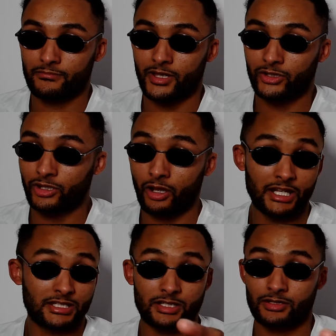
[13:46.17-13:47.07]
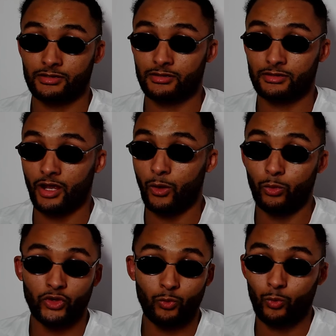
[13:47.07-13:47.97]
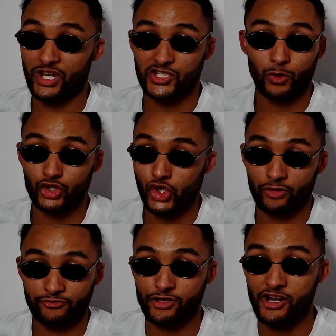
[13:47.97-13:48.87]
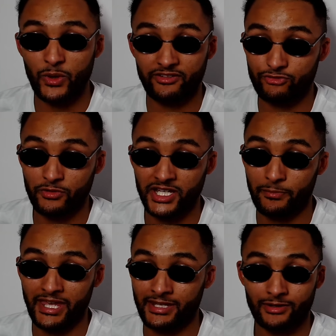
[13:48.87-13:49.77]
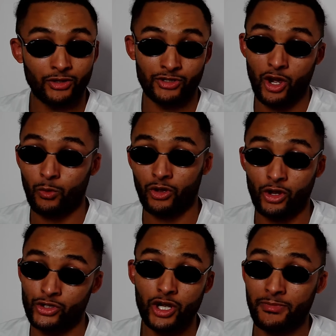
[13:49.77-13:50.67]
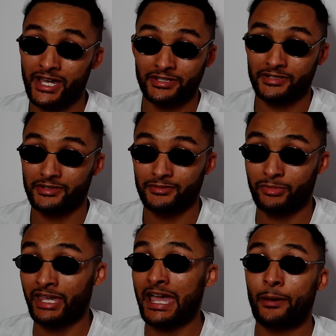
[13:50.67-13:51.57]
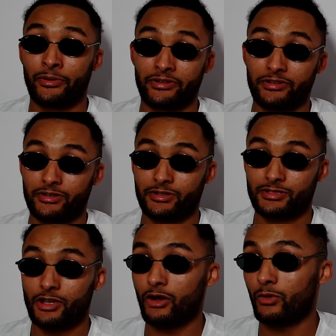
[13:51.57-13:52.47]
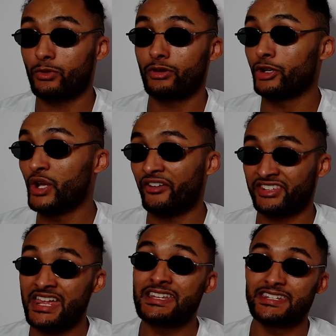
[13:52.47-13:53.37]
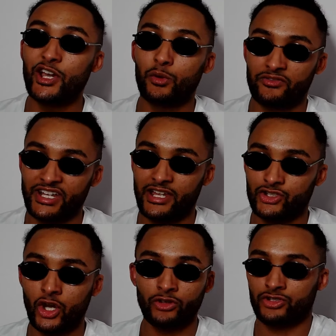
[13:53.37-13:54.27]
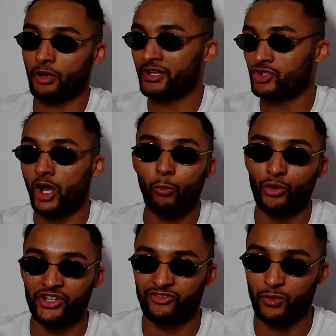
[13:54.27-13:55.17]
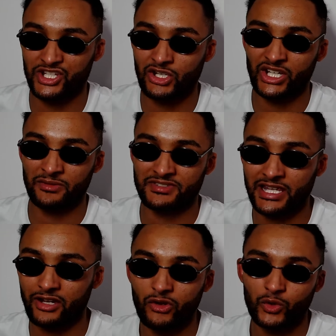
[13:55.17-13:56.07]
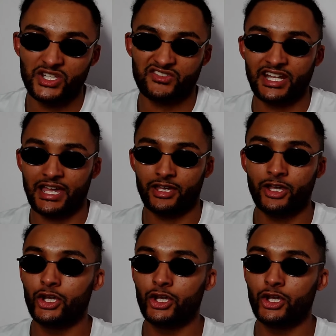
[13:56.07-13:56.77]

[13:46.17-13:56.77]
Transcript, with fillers: I don't listen. I wouldn't wish what John Fury went through in the pen on no on no man. But it happened. So you have to then deal with that. John, I mean, John wouldn't have wished it on himself. Who would wish for that?